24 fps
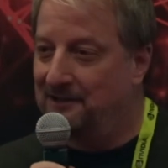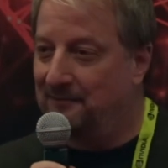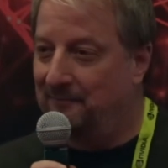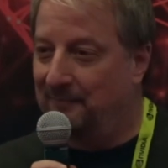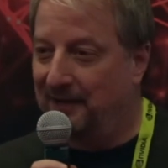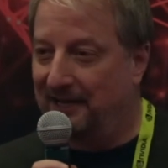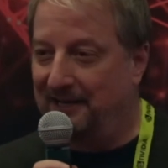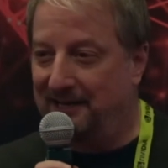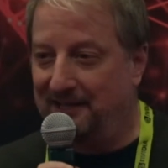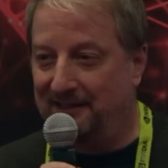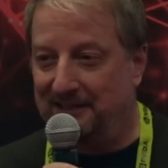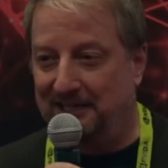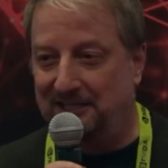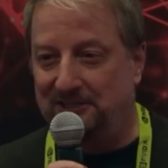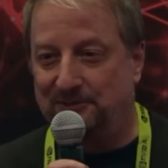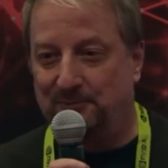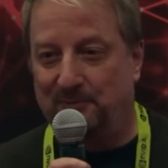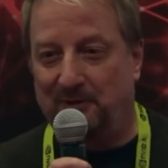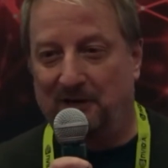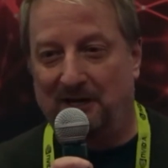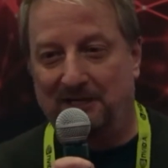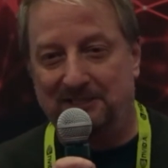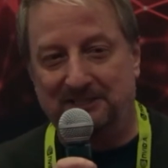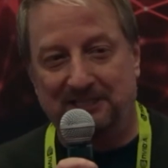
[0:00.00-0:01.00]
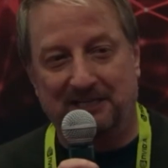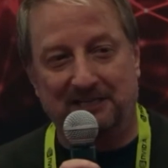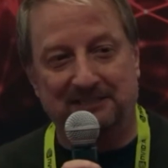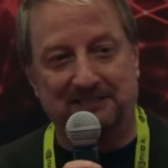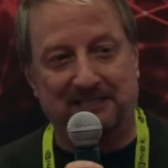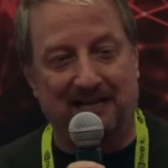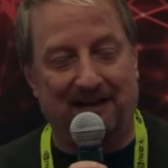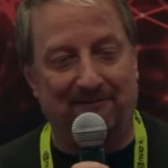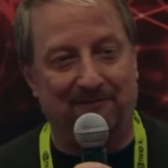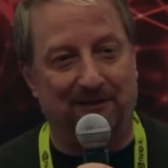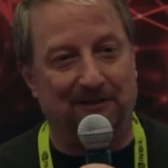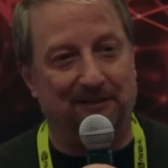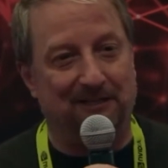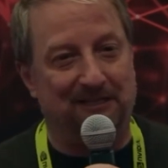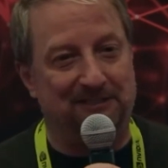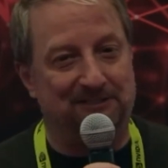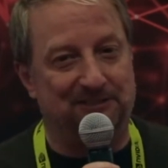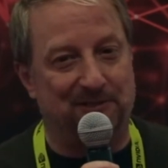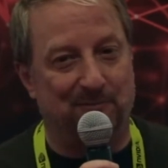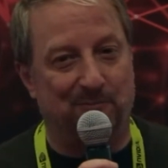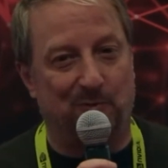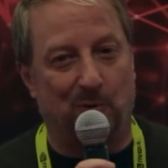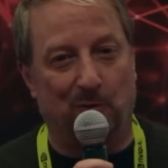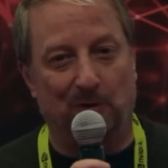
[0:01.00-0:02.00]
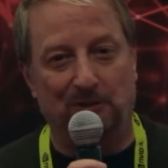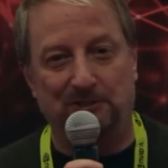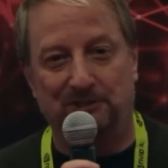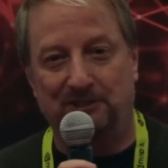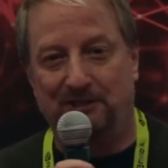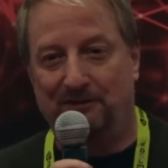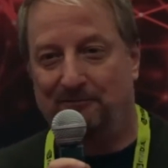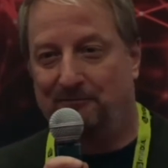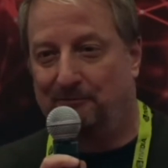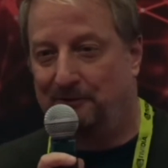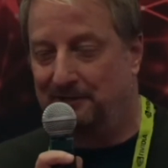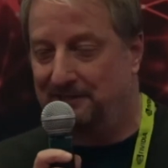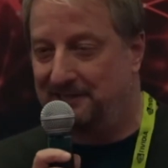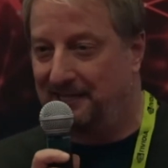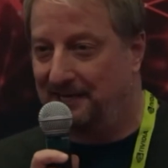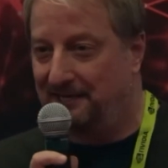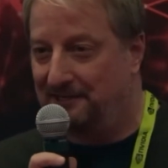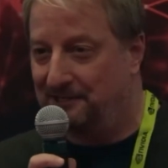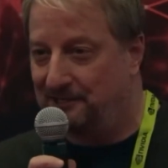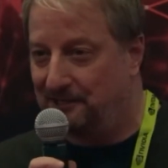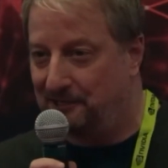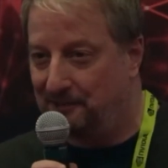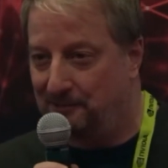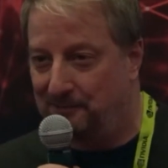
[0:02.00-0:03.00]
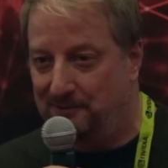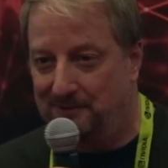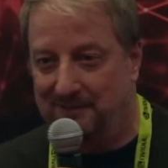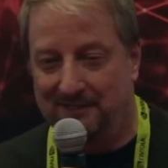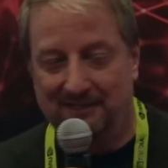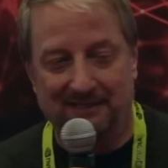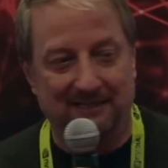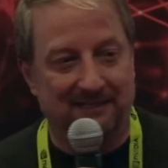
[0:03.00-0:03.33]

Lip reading: many of these projects have at least a portion of what they do,